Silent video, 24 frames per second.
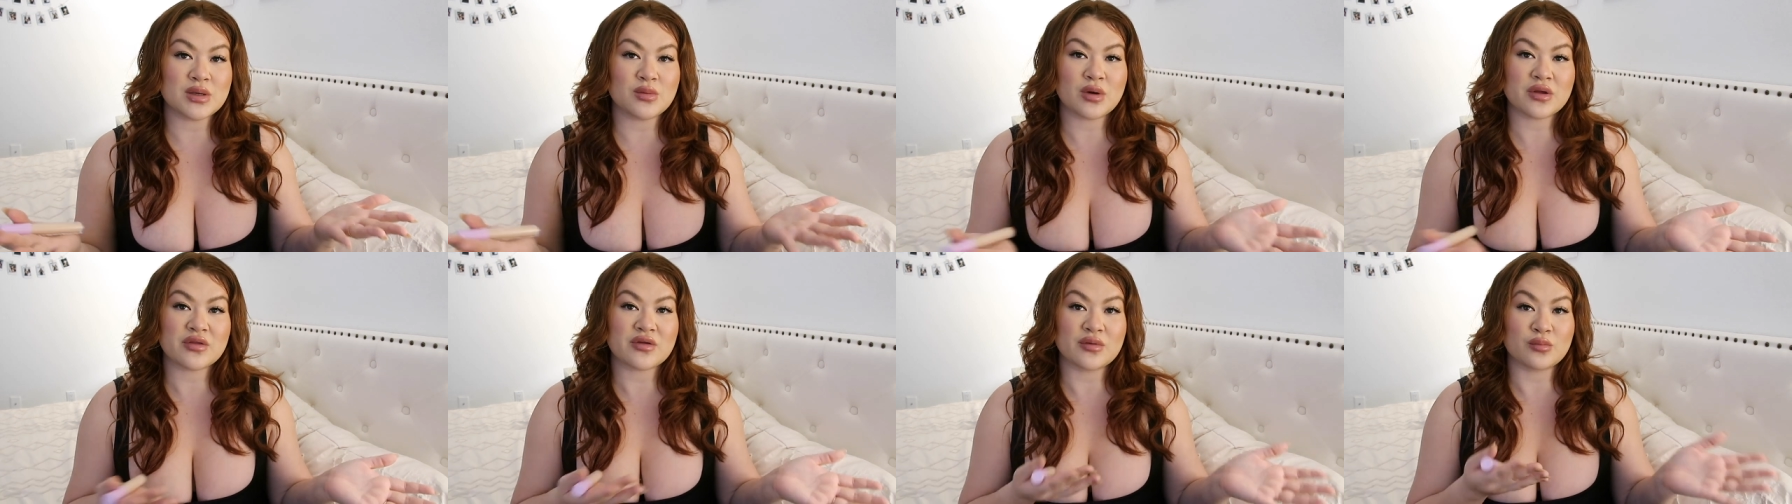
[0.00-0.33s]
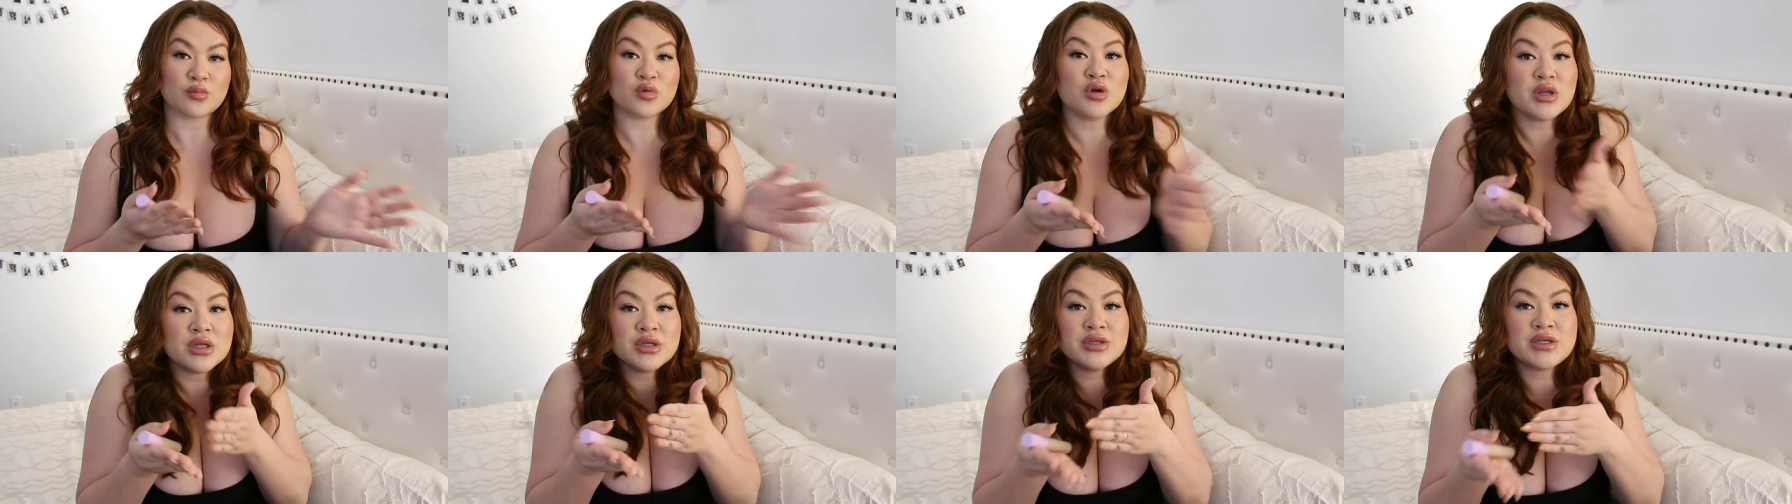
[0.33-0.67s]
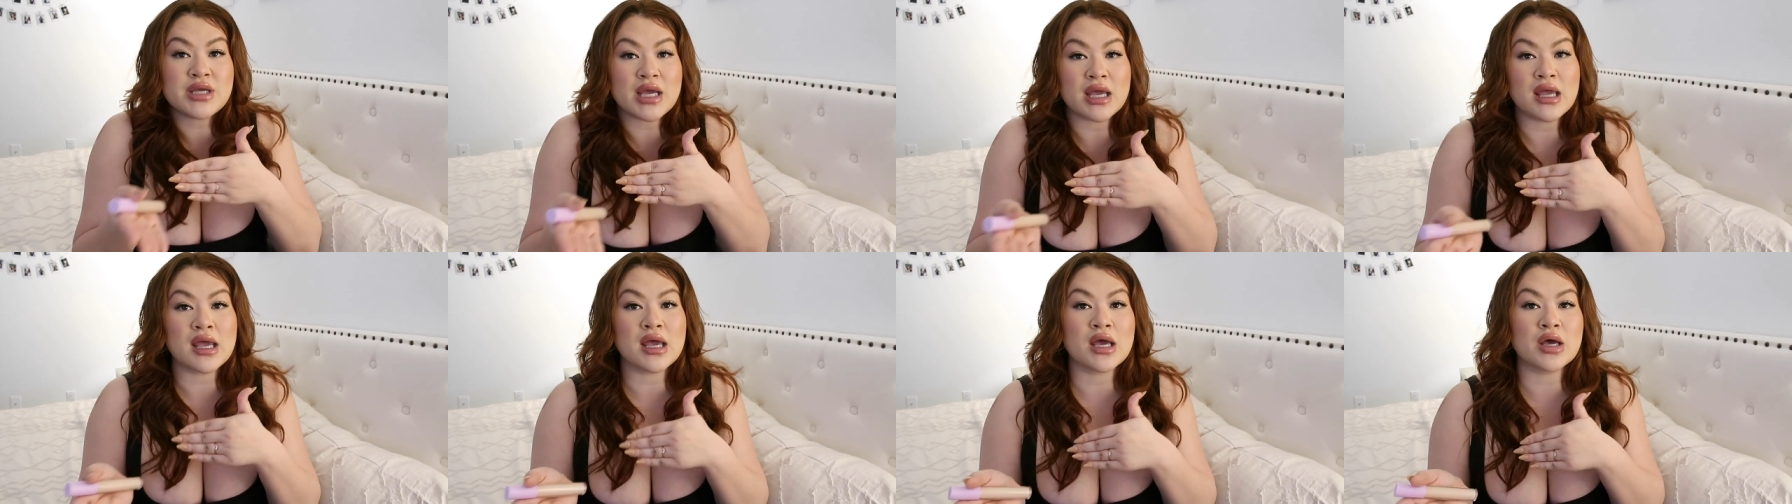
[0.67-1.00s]
whether I'm really
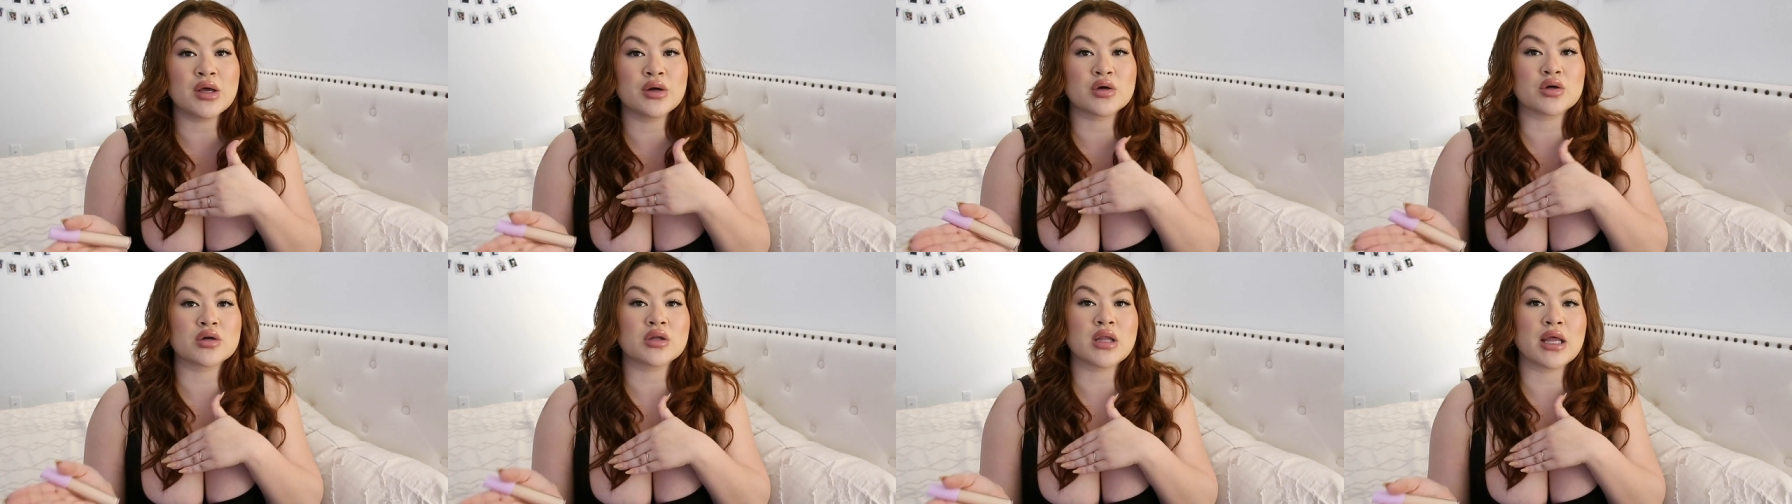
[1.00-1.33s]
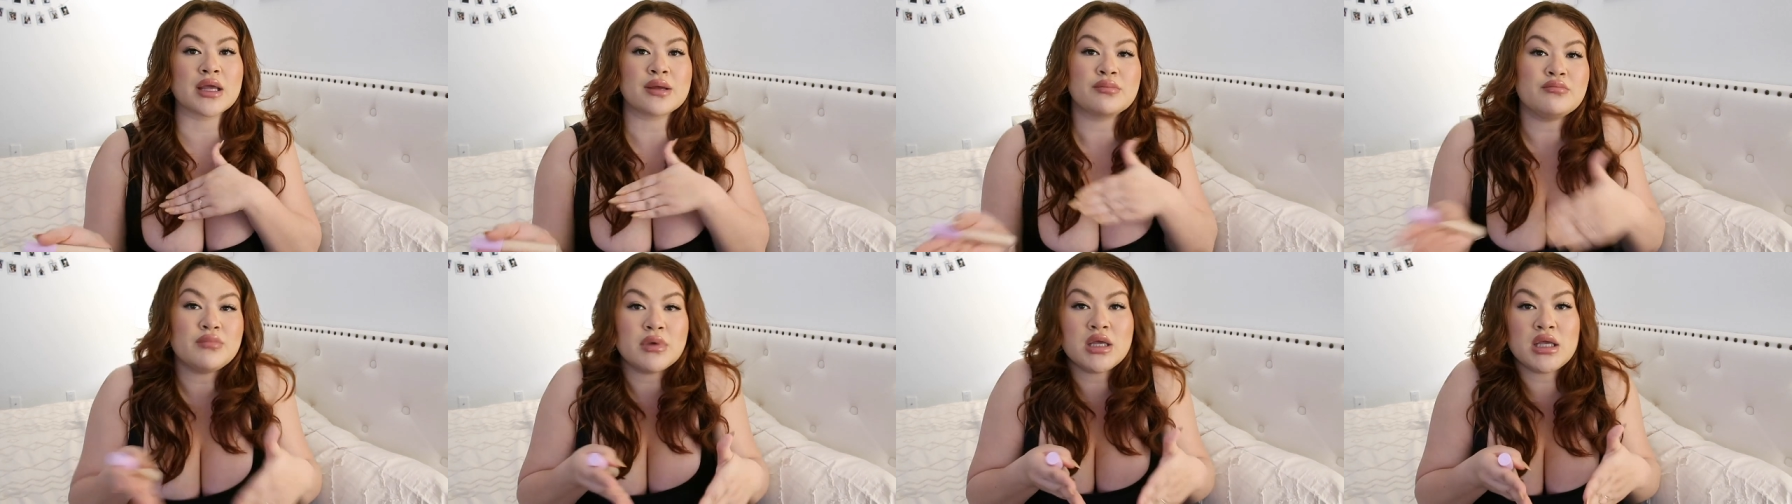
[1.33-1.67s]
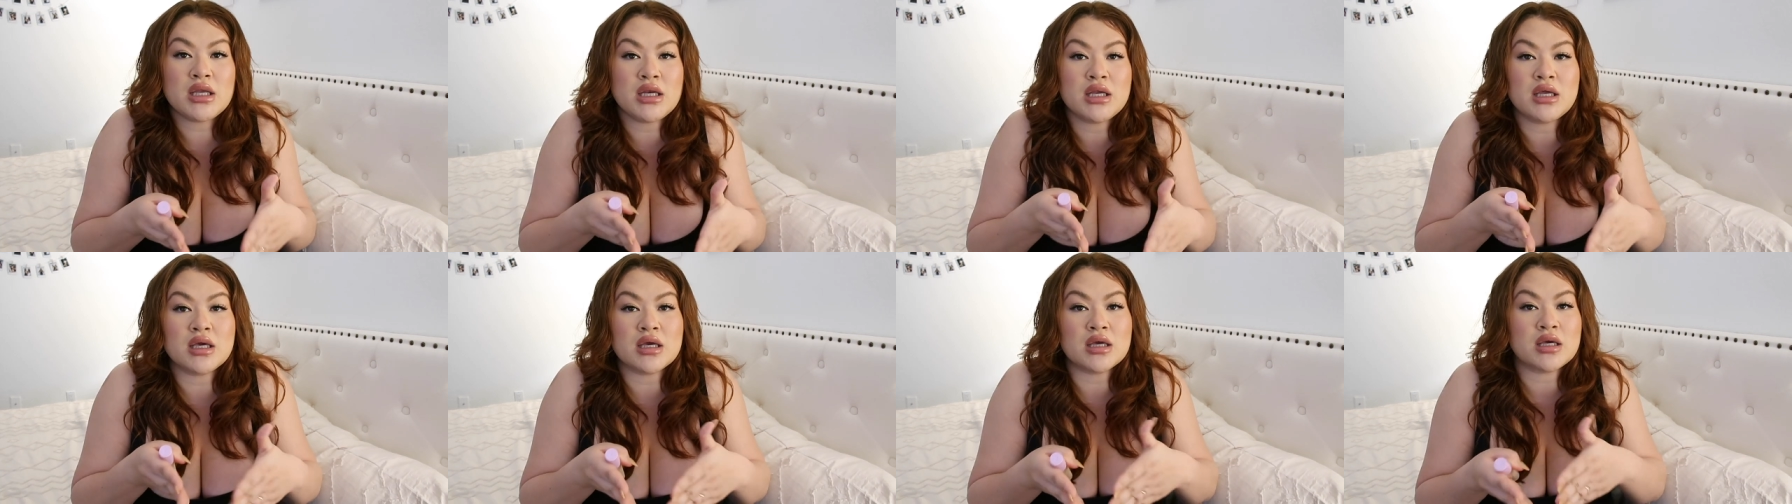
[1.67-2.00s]
tan or like
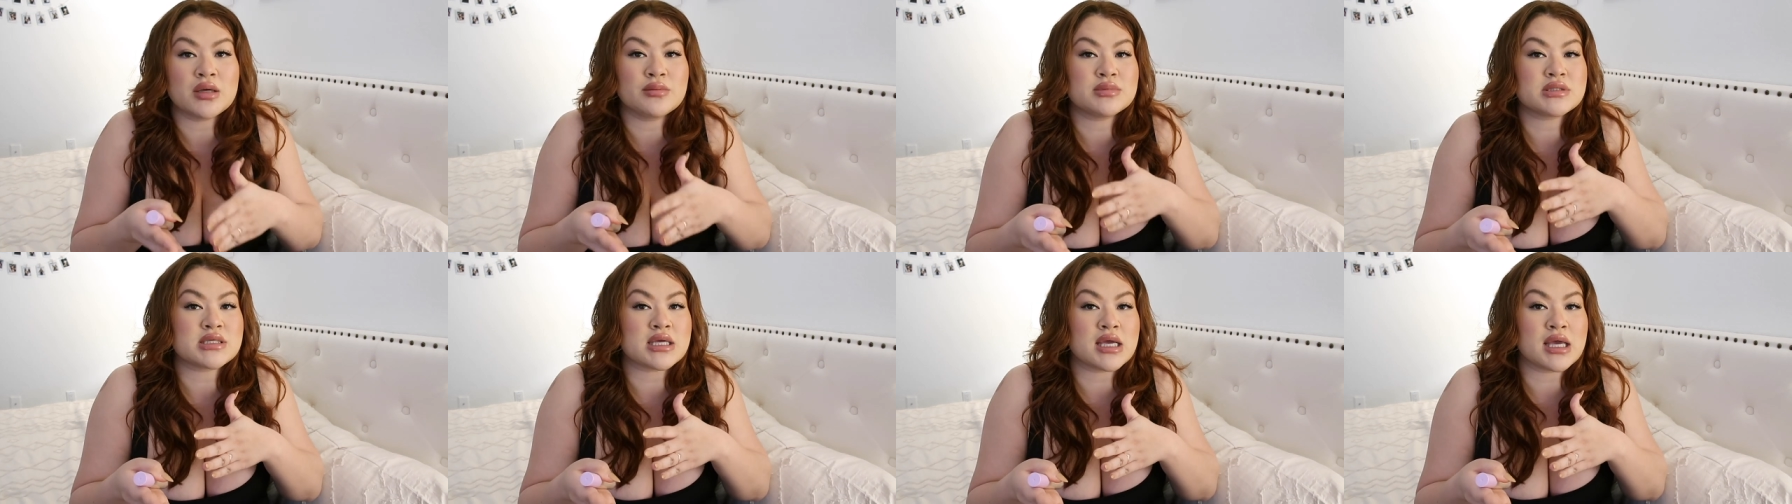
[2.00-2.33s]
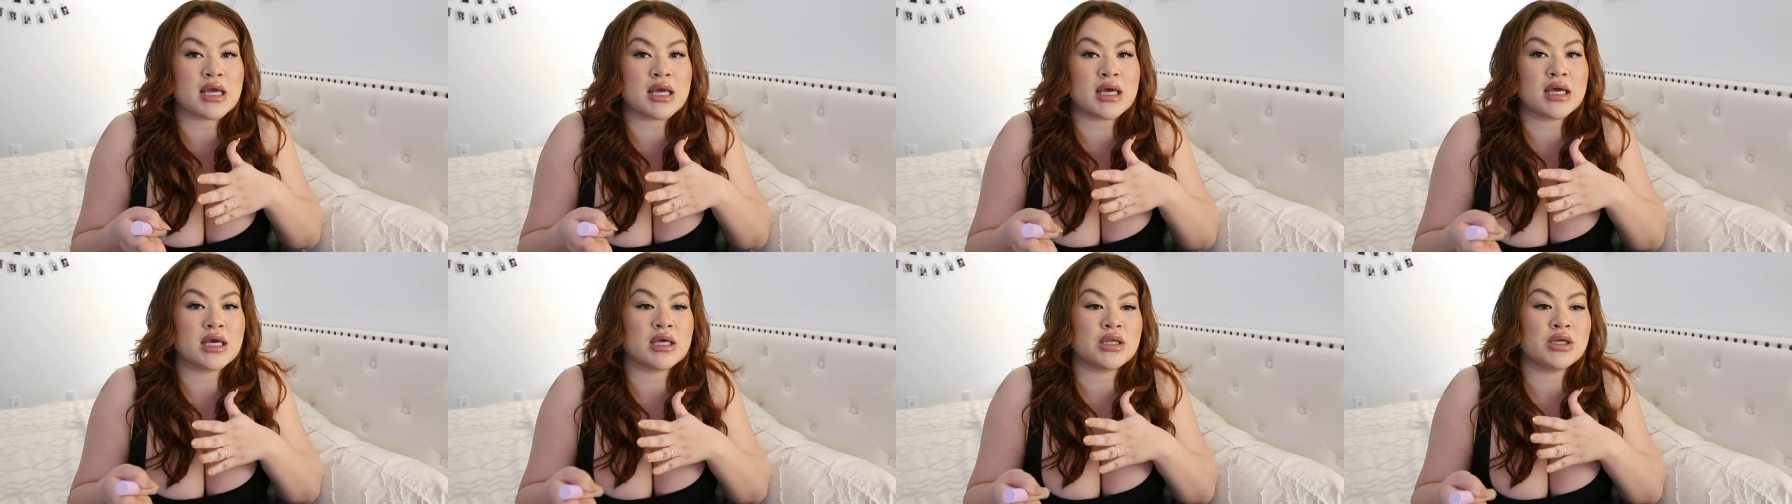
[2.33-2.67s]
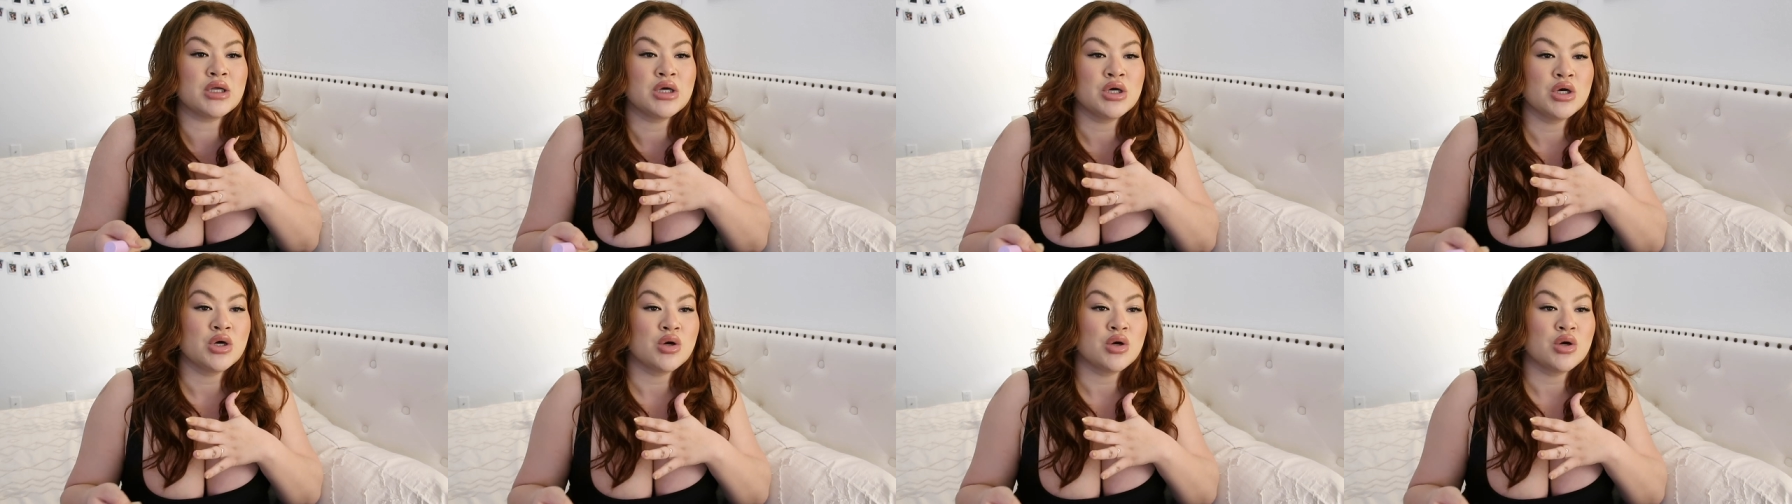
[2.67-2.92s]
medium tan,